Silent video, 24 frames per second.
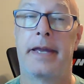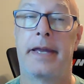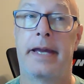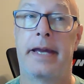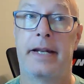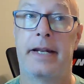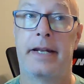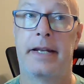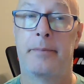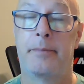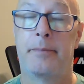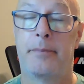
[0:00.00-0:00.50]

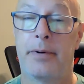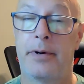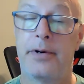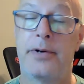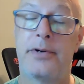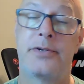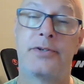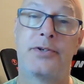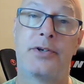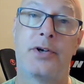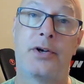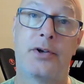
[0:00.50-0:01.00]
And it
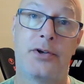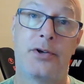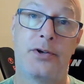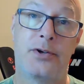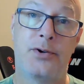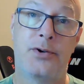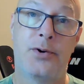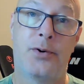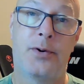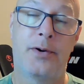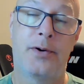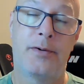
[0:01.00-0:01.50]
burns
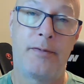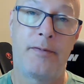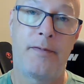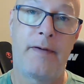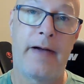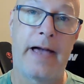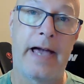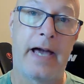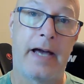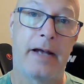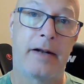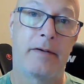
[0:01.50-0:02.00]
your
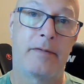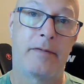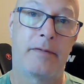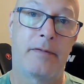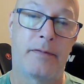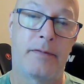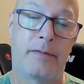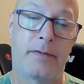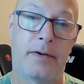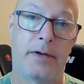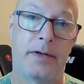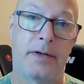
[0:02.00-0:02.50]
fat
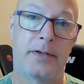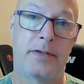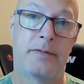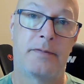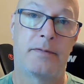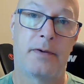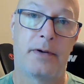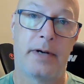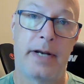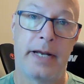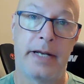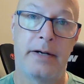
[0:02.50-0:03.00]
first
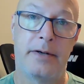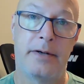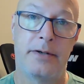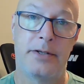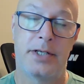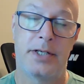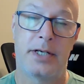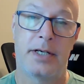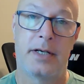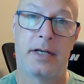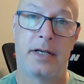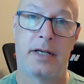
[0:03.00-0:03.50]
for
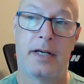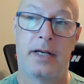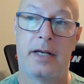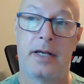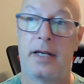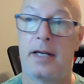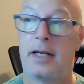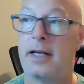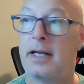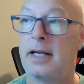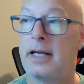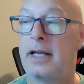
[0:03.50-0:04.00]
energy.
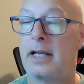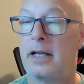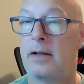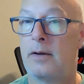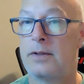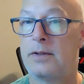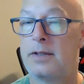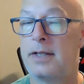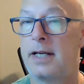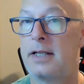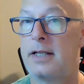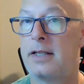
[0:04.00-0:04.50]

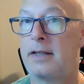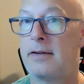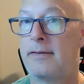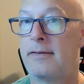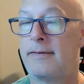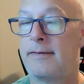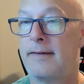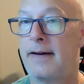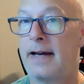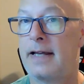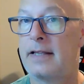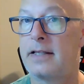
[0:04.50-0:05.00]
It'll take the
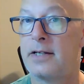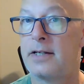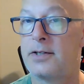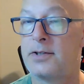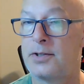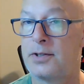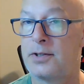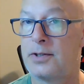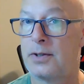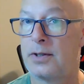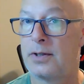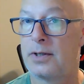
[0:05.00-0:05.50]
fat
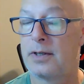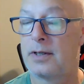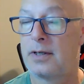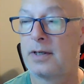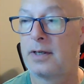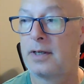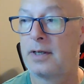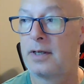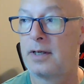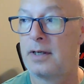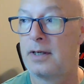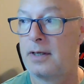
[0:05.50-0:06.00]
that you're
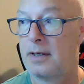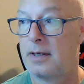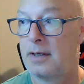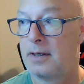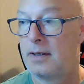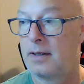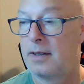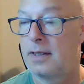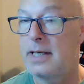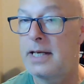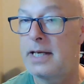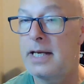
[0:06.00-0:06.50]

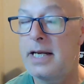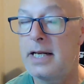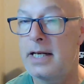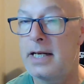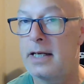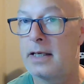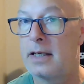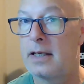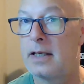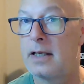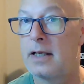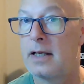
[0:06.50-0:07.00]

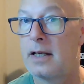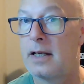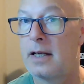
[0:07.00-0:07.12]
eating